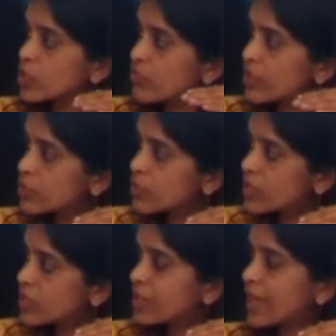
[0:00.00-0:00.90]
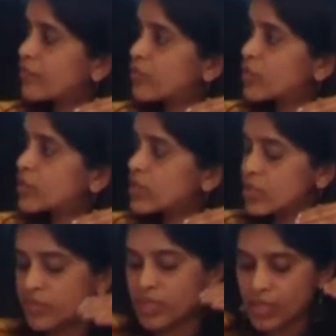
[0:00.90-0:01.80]
investments, like for
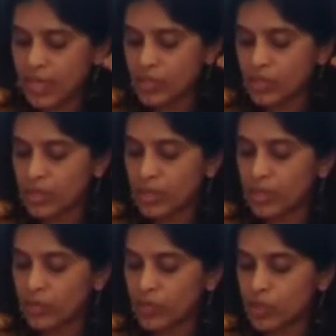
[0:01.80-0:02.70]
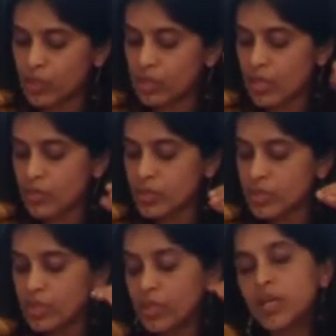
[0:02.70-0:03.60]
instance with the National Innovations
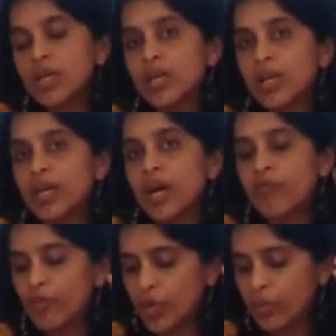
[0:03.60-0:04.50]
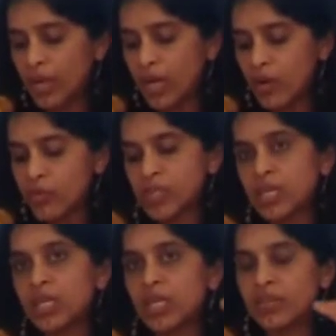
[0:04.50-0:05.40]
Council, affordable
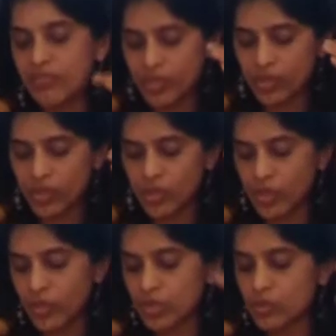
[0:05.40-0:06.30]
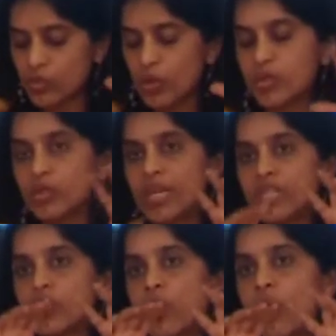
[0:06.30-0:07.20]
housing, infrastructure, and so on. So
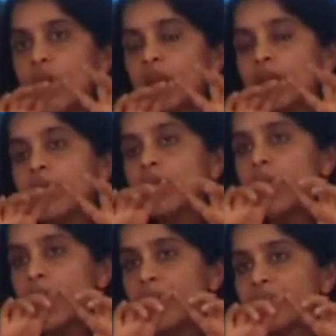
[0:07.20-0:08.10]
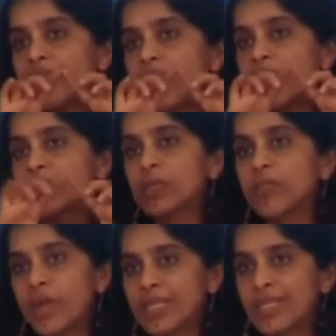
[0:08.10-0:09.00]
that's all at the
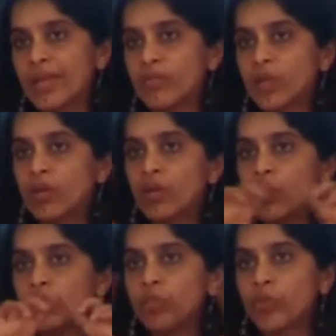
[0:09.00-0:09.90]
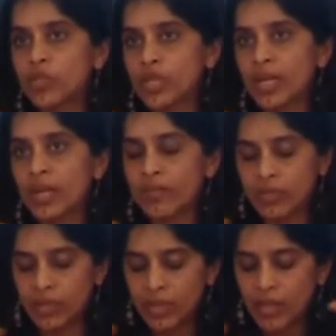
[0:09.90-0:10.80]
enterprise level or the project level.
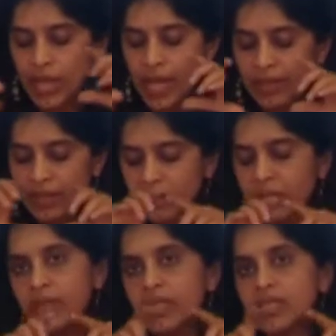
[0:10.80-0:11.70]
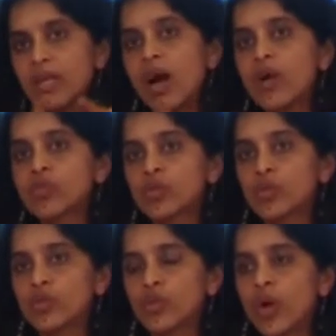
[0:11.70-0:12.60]
And the third is the
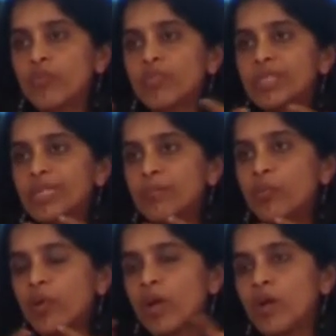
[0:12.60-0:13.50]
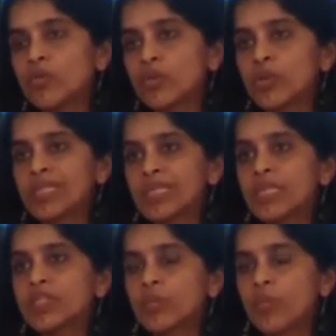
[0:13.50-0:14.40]
household. So obviously poor households
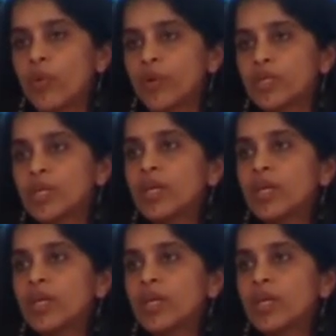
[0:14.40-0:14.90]
need support